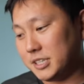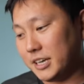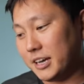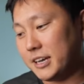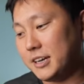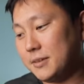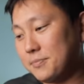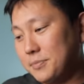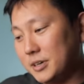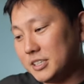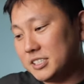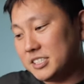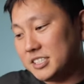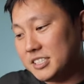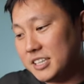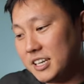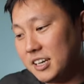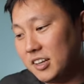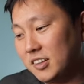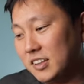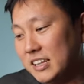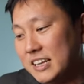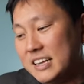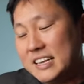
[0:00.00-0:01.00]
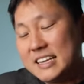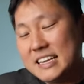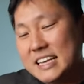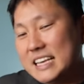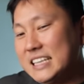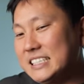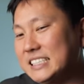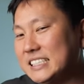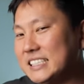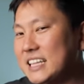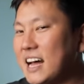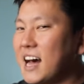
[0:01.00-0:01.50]
second, but still
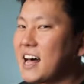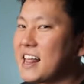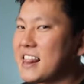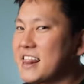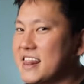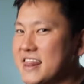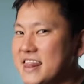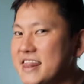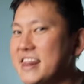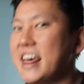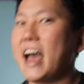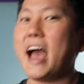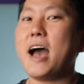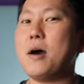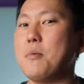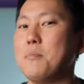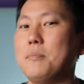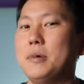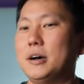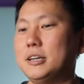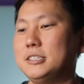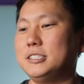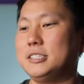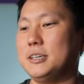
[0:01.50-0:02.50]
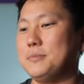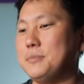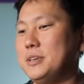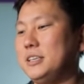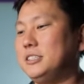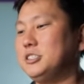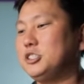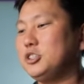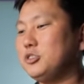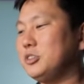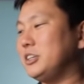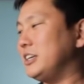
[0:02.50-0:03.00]
it's not that much. I
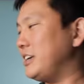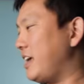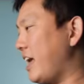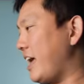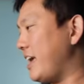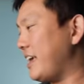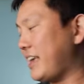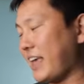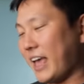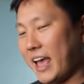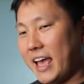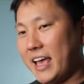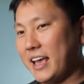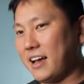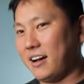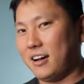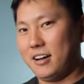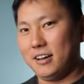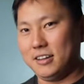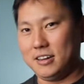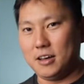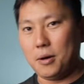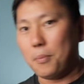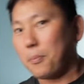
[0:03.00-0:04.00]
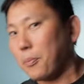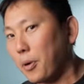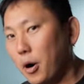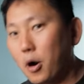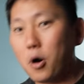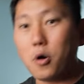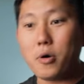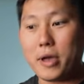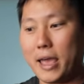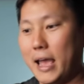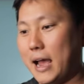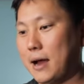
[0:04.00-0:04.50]
mean, shooting 8K on a
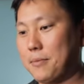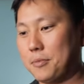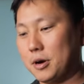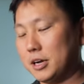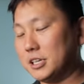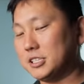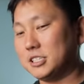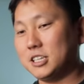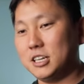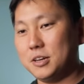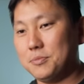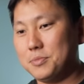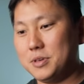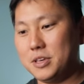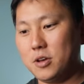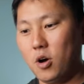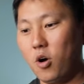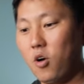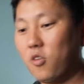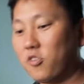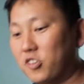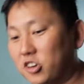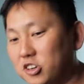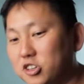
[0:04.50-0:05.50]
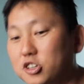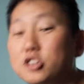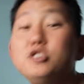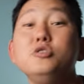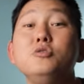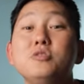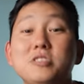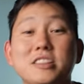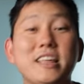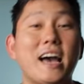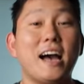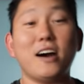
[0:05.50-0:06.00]
pro camera is going to be over
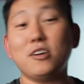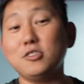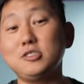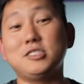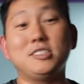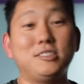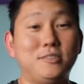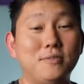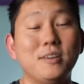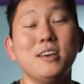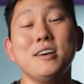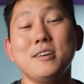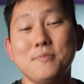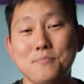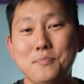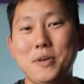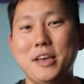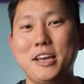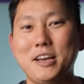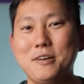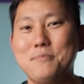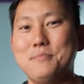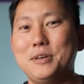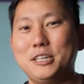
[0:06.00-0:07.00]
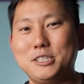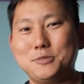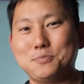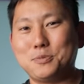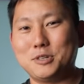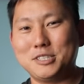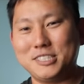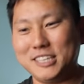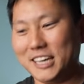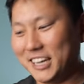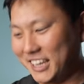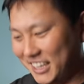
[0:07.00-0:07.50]
2,000 megabits
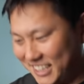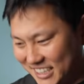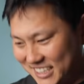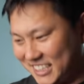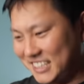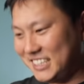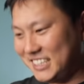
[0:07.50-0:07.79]
per second